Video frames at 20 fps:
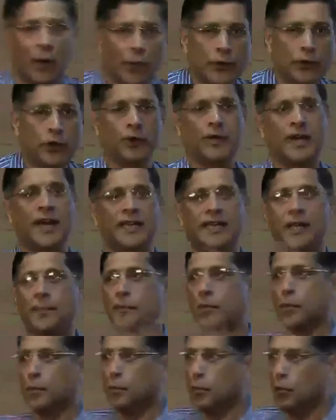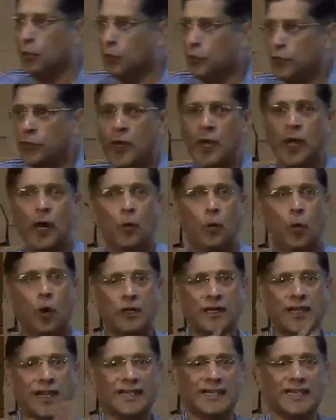how we should get them to move,
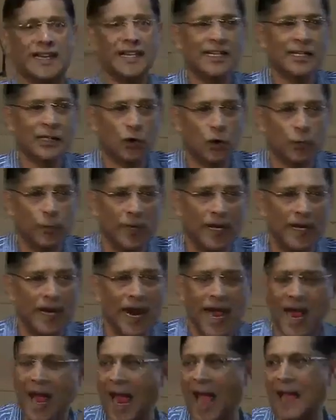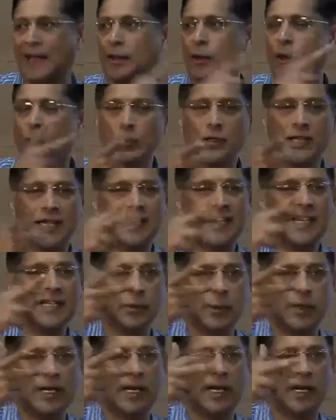what their skills should be. And those are
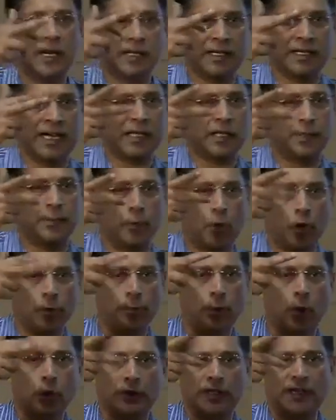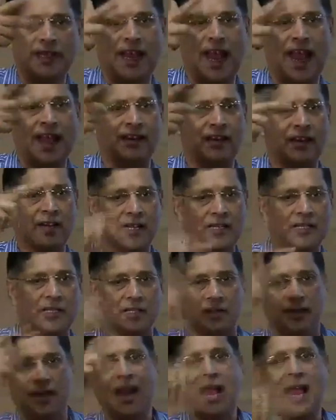things we'll touch upon both in the
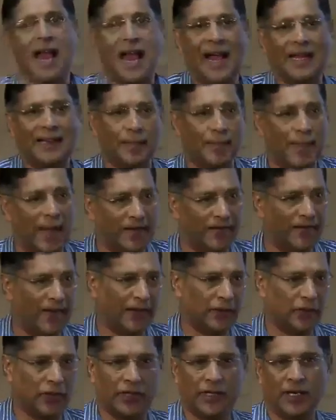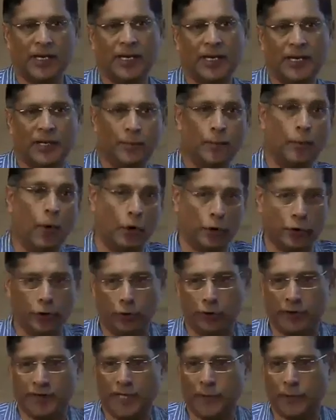agriculture and the manufacturing uh,
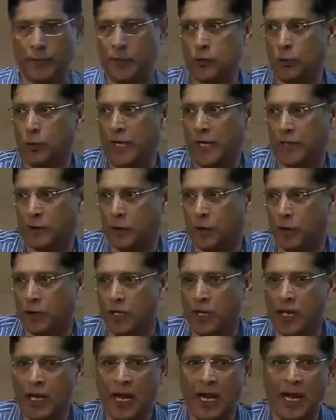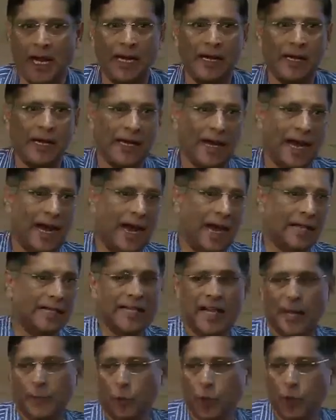modules that we do later on. Uh, I
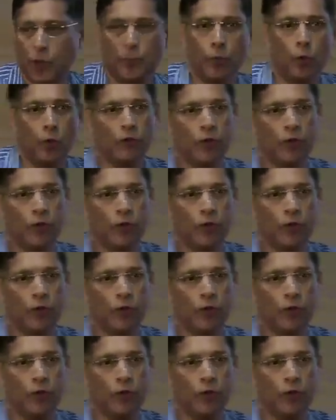think I'm going to